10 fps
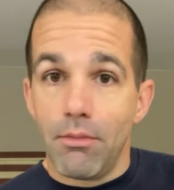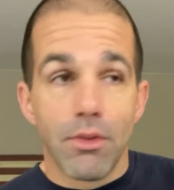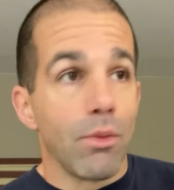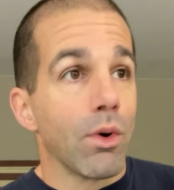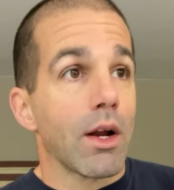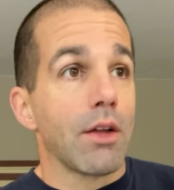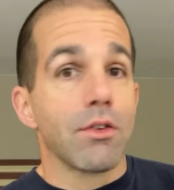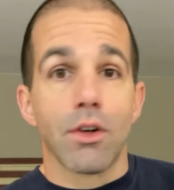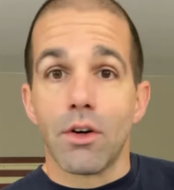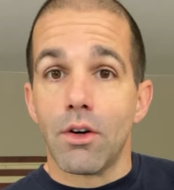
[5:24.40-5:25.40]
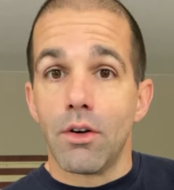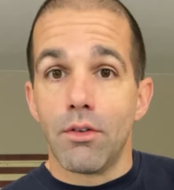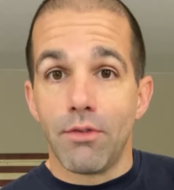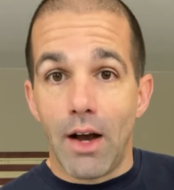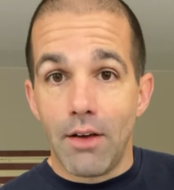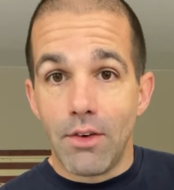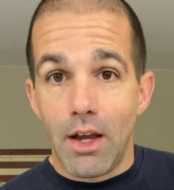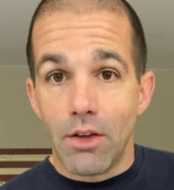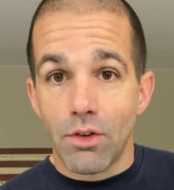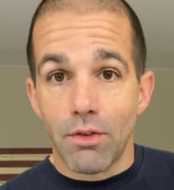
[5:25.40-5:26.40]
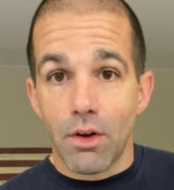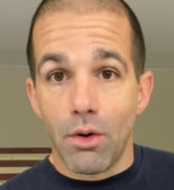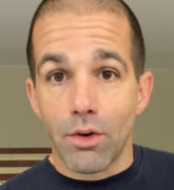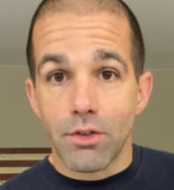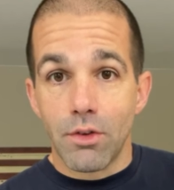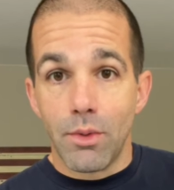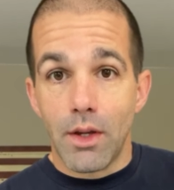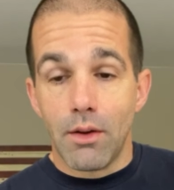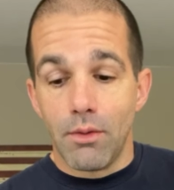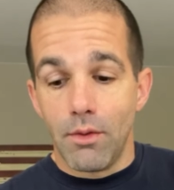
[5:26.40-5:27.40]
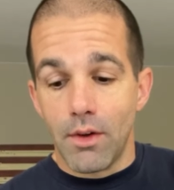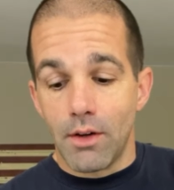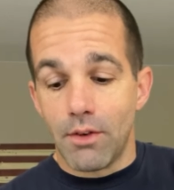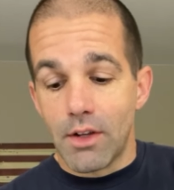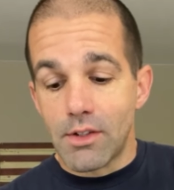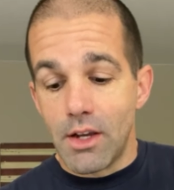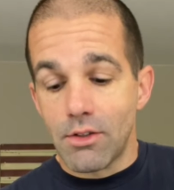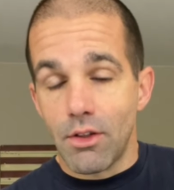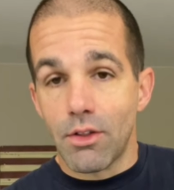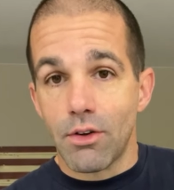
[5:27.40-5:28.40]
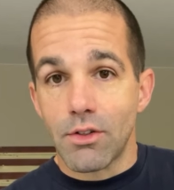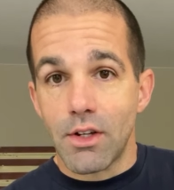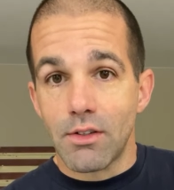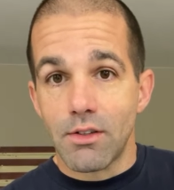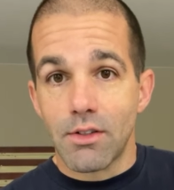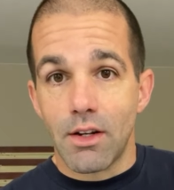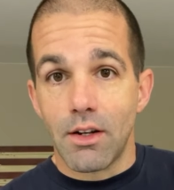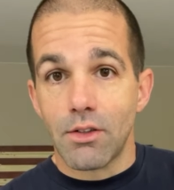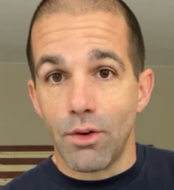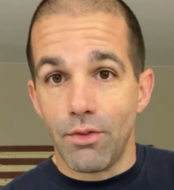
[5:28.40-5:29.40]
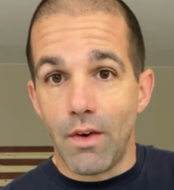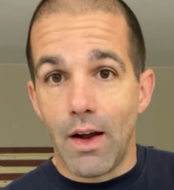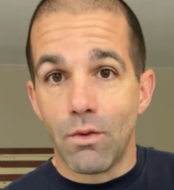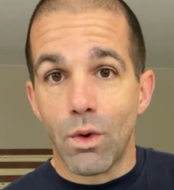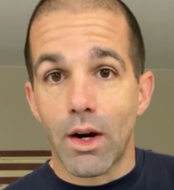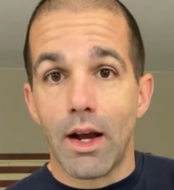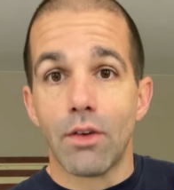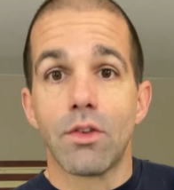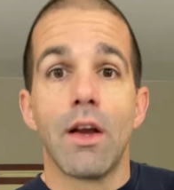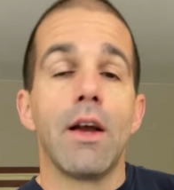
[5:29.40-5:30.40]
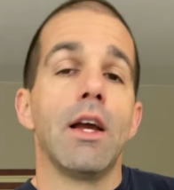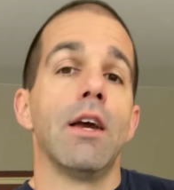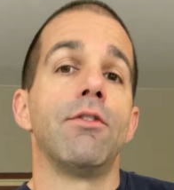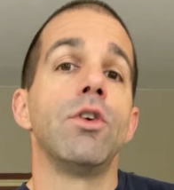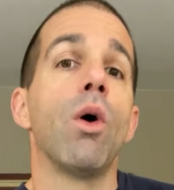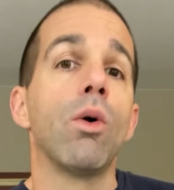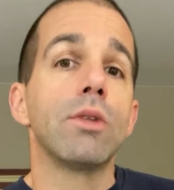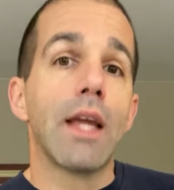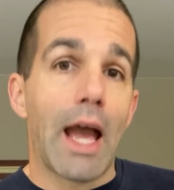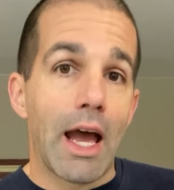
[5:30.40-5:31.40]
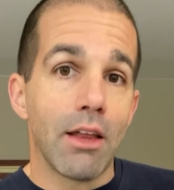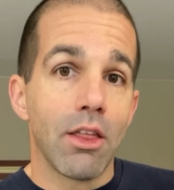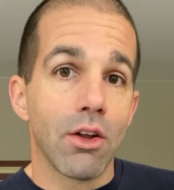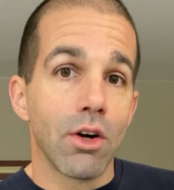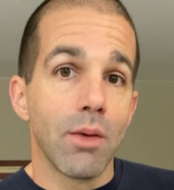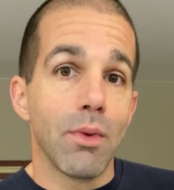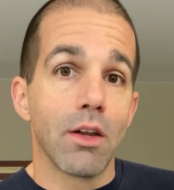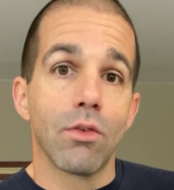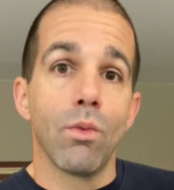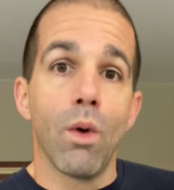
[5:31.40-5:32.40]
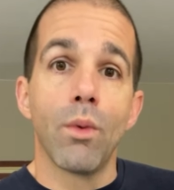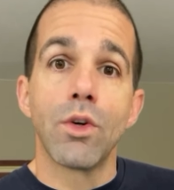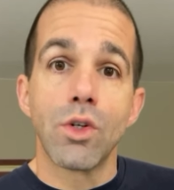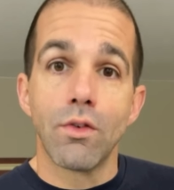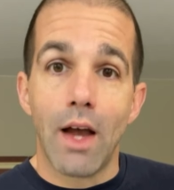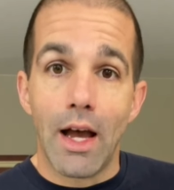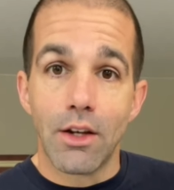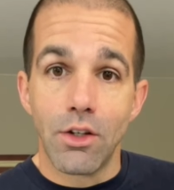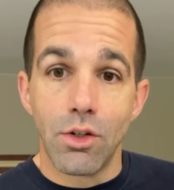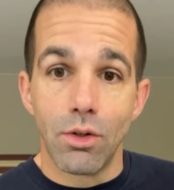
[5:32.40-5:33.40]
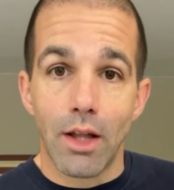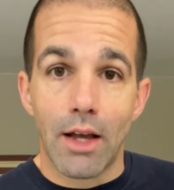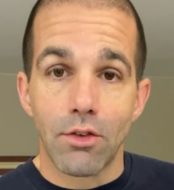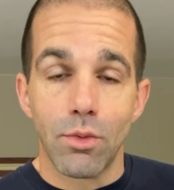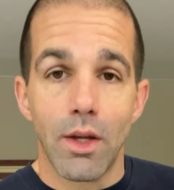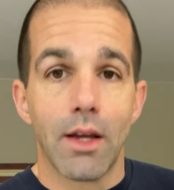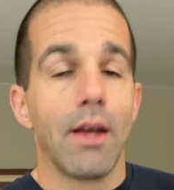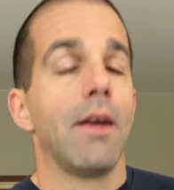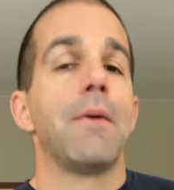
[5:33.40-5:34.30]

the workouts that occurred five days over the course of the week. We've got rest days on Thursdays and Sundays, so five workouts. If you only had 30 minutes, what would you have had to do last week?